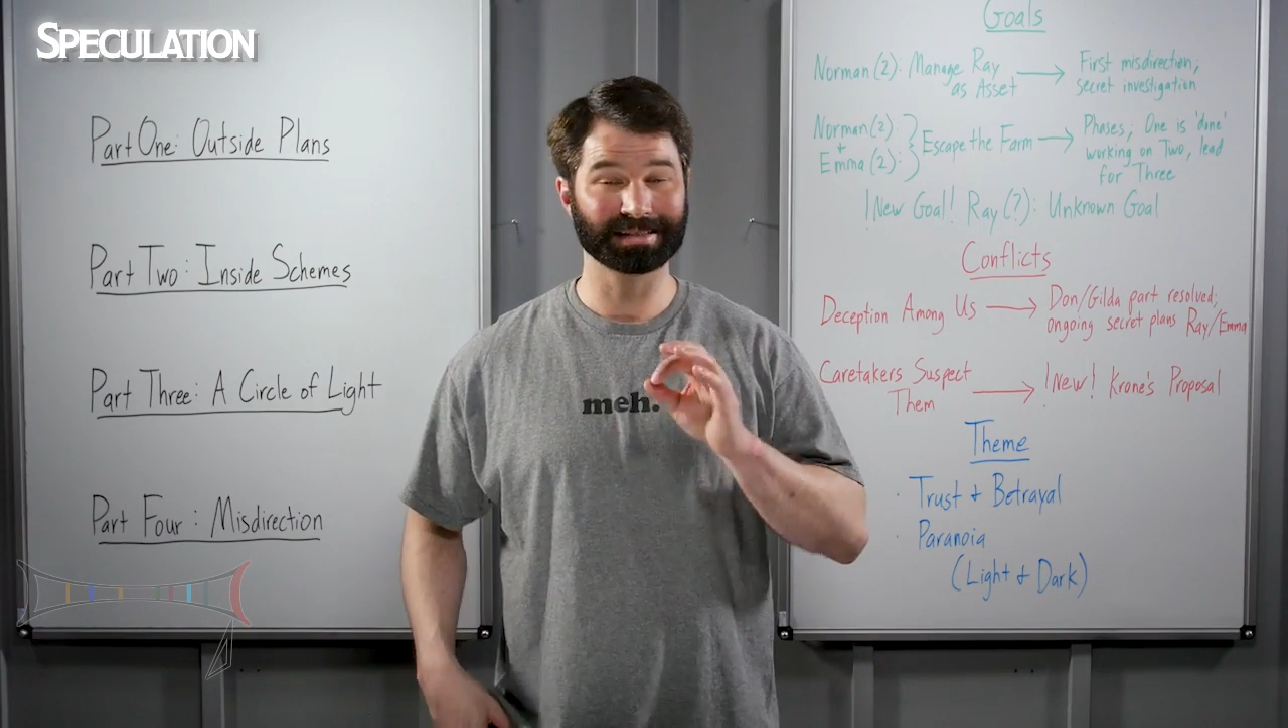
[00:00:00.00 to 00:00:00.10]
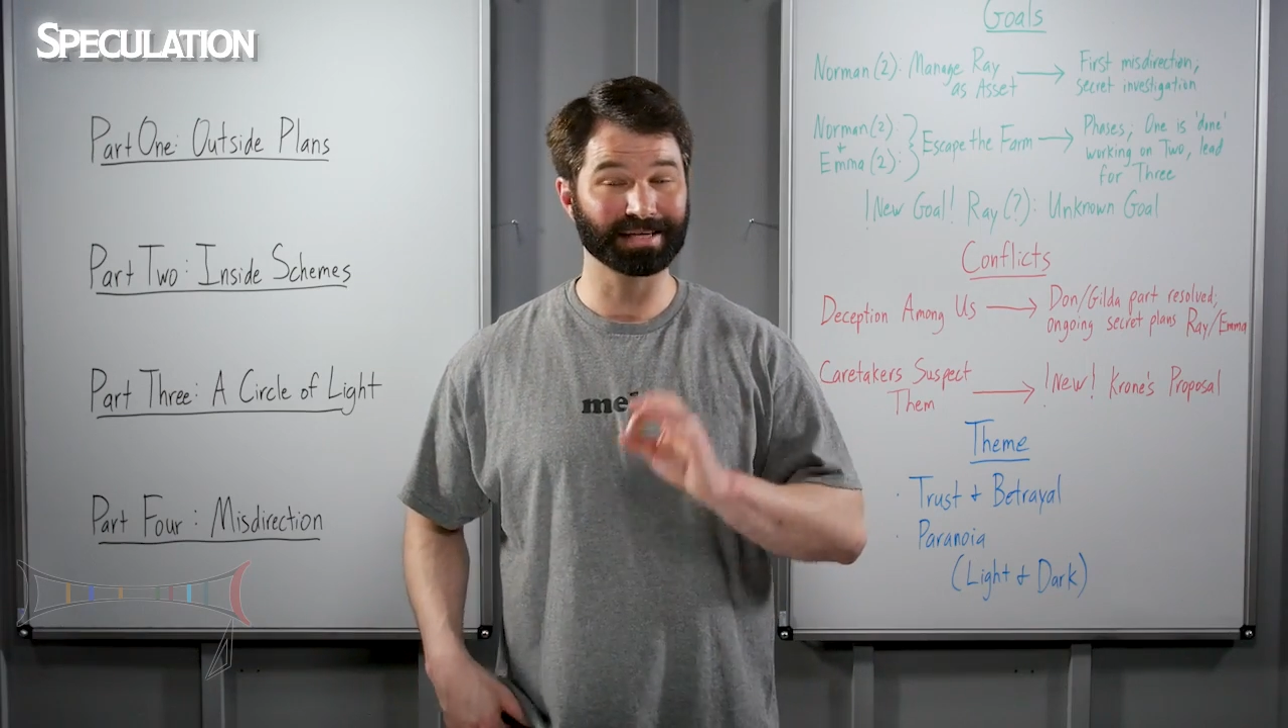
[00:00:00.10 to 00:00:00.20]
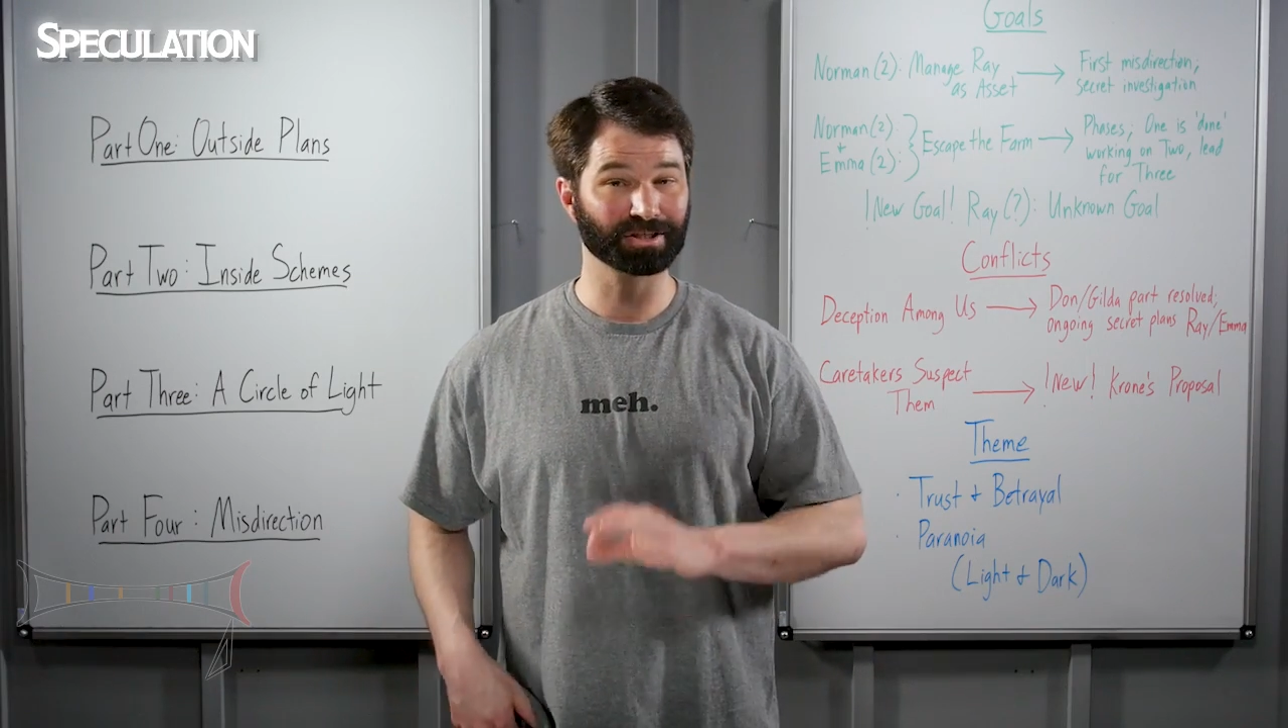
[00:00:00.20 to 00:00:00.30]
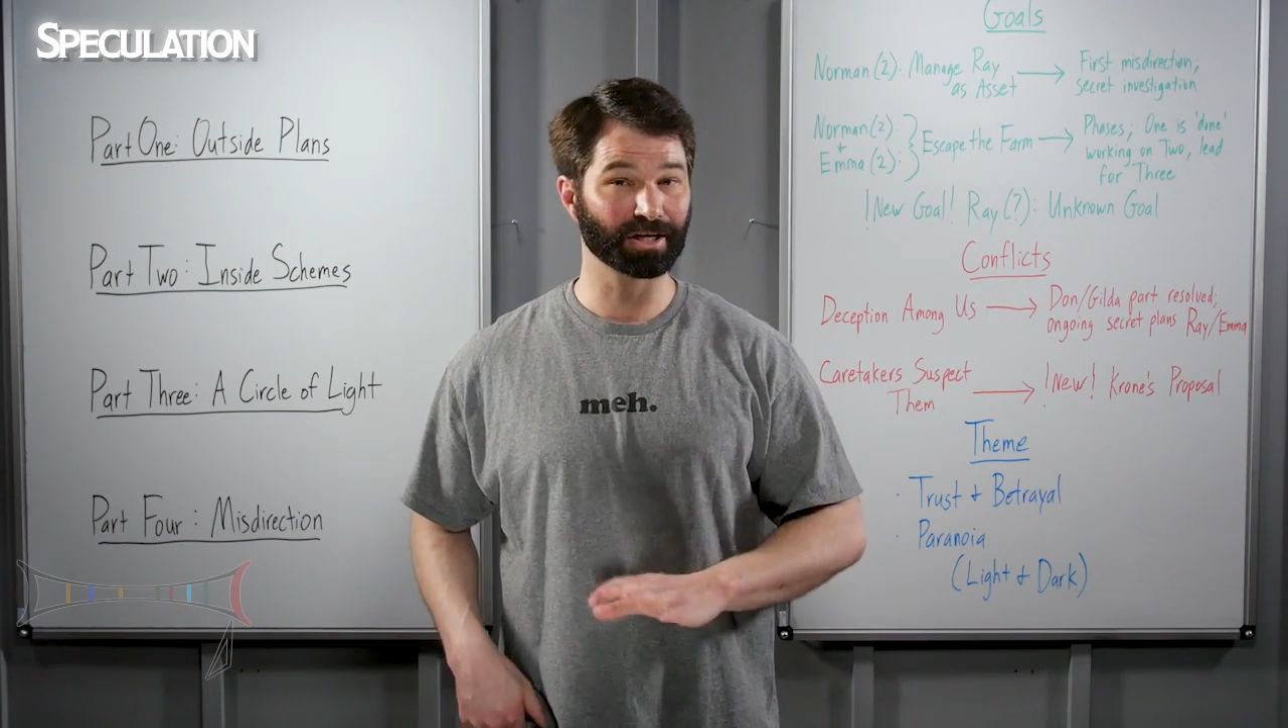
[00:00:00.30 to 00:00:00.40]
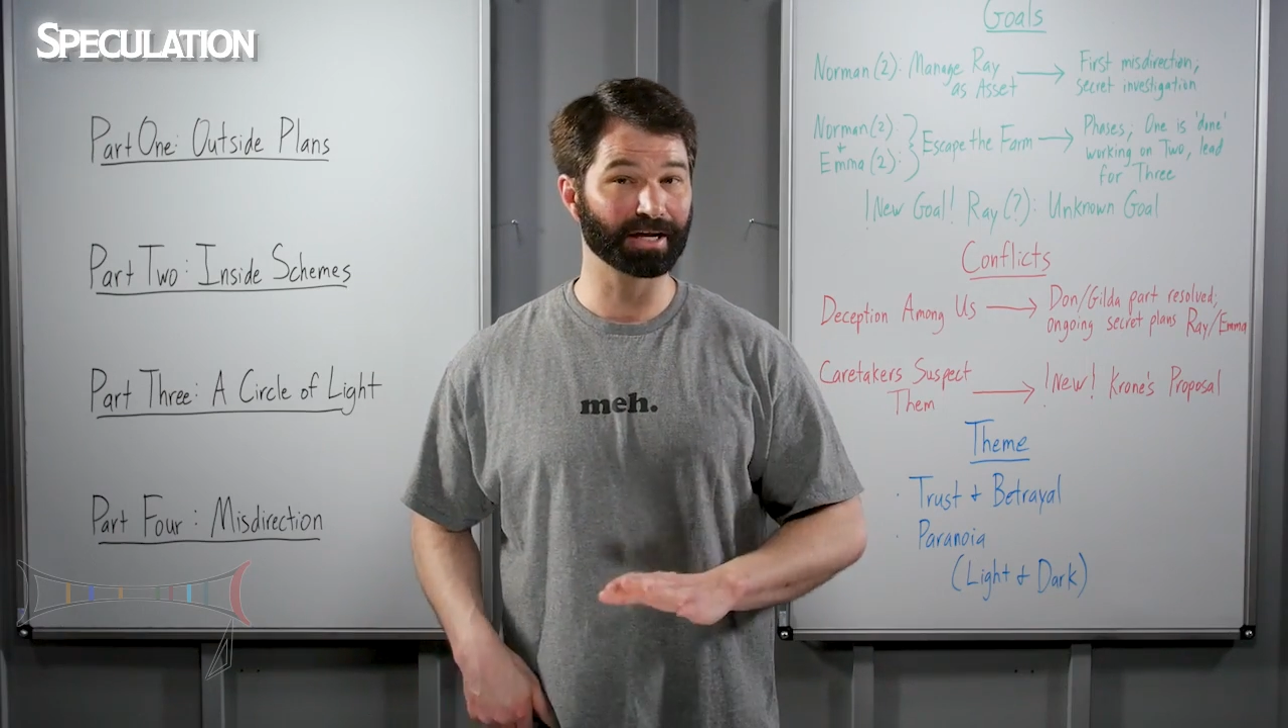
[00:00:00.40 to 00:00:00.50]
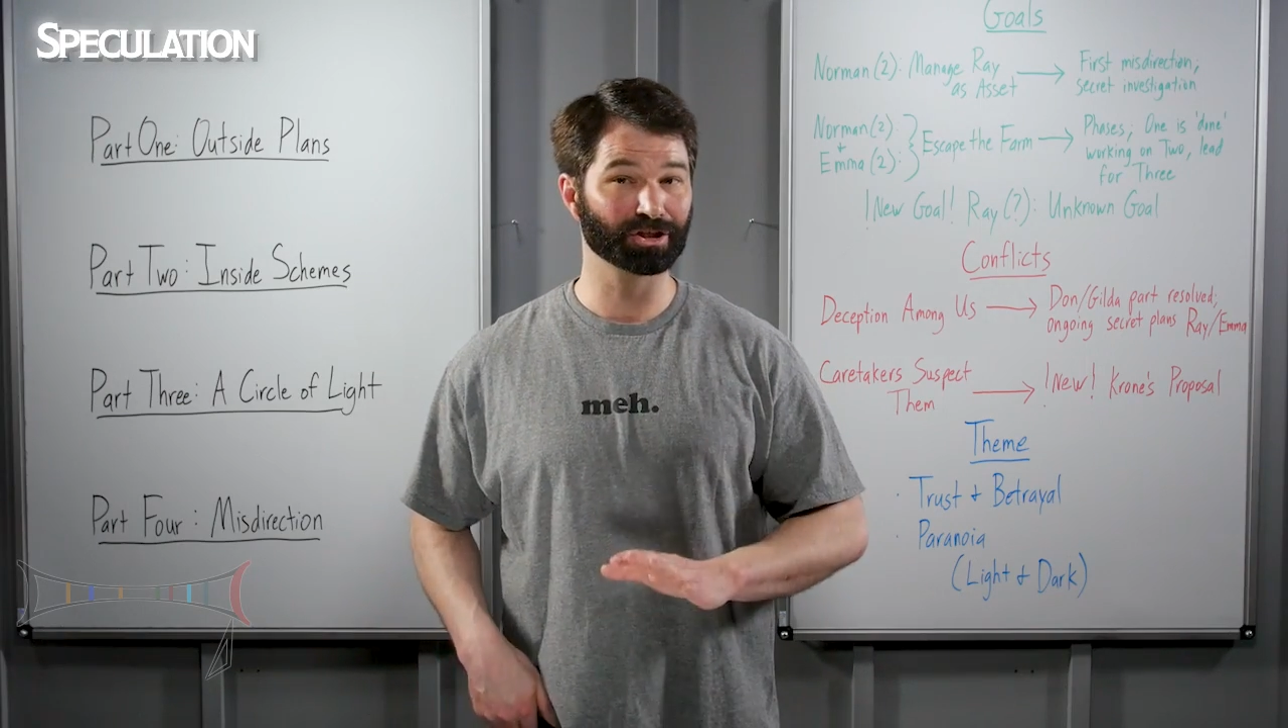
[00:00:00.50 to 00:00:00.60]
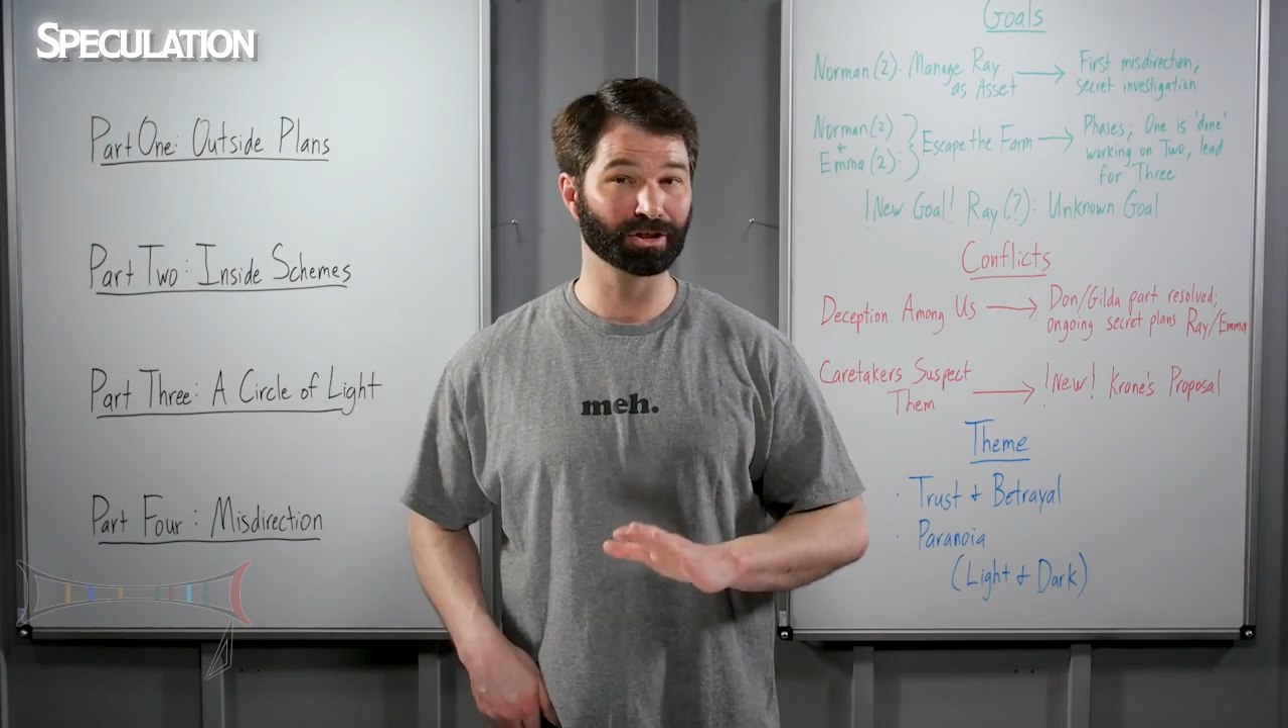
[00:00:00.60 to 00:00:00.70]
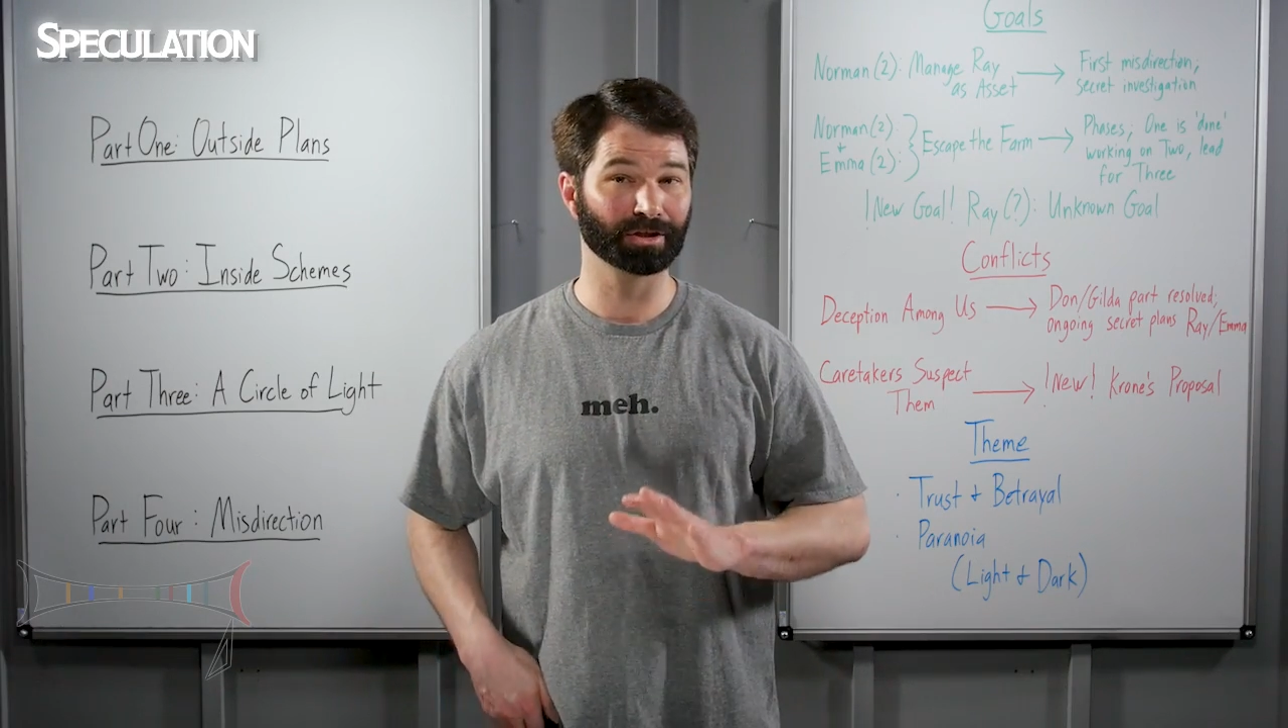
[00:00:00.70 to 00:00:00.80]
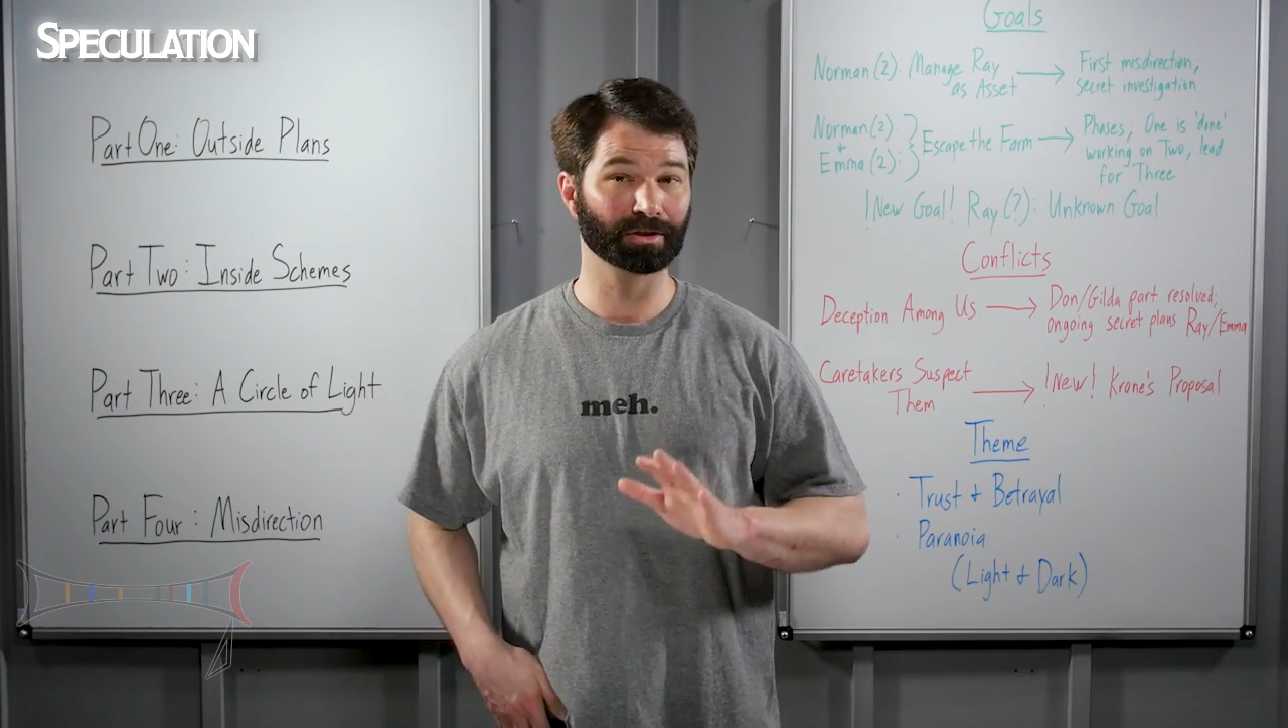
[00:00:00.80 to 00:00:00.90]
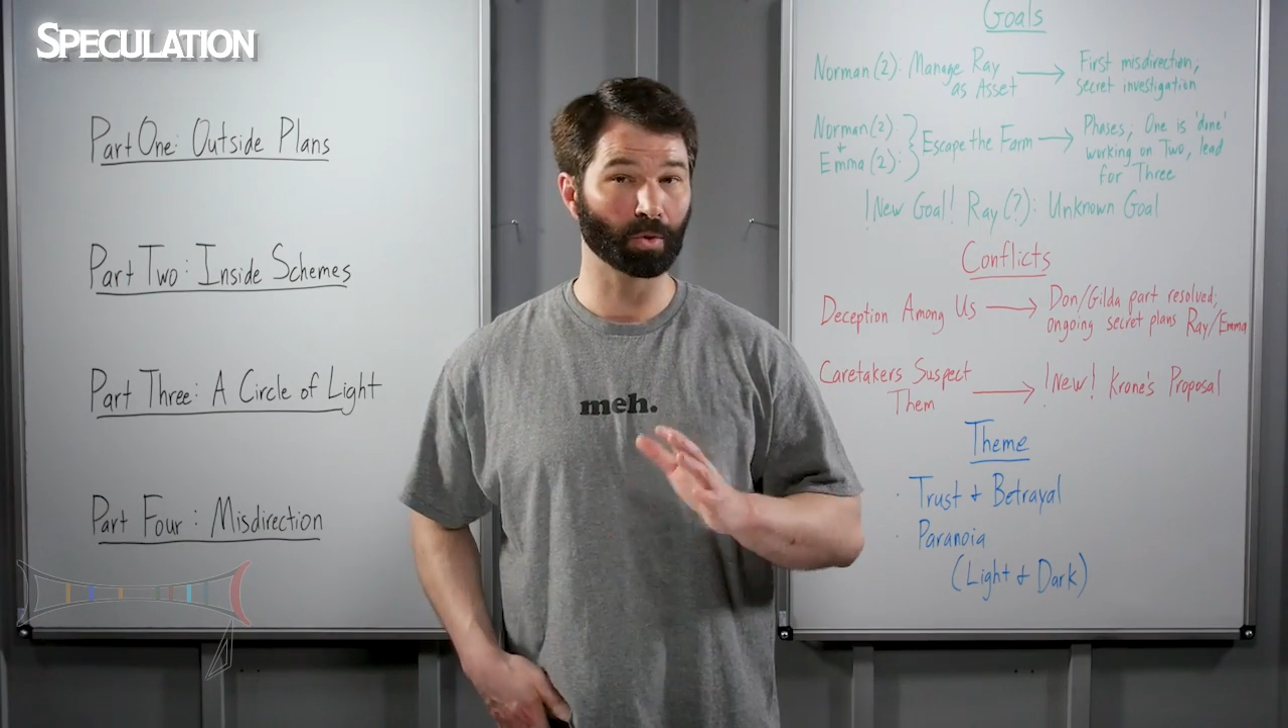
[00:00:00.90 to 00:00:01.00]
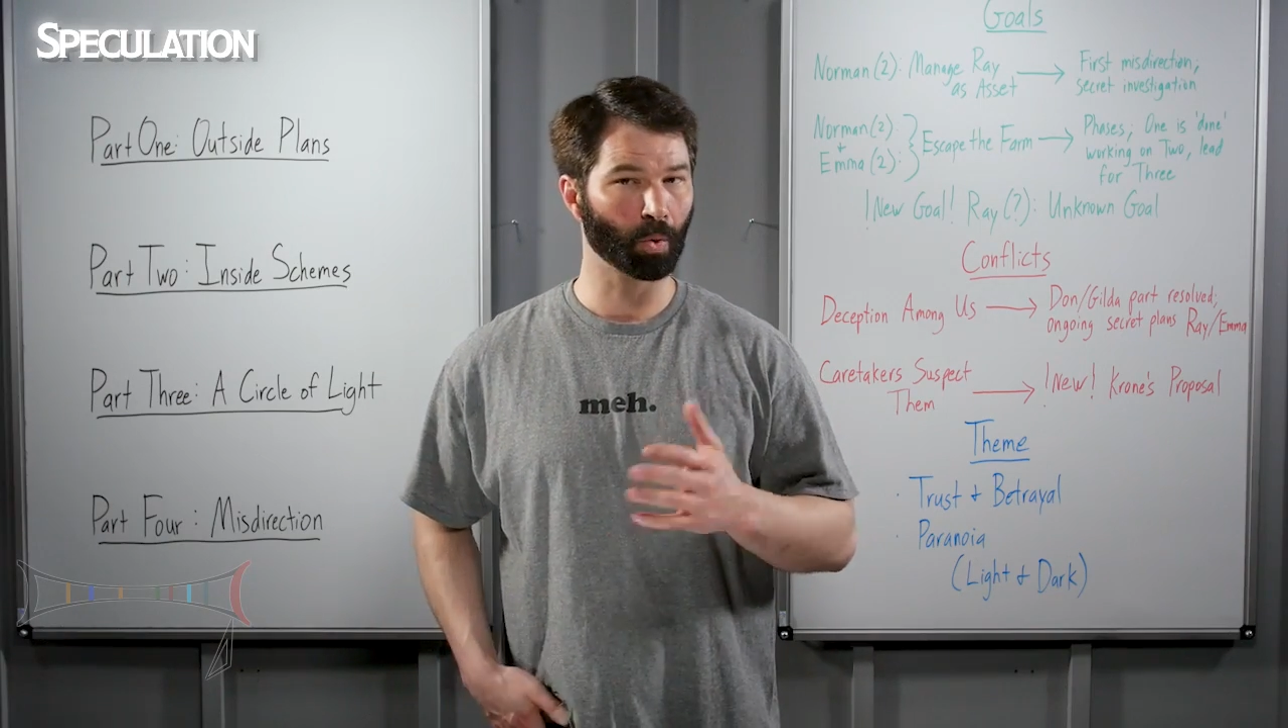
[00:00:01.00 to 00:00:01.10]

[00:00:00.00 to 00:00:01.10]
destination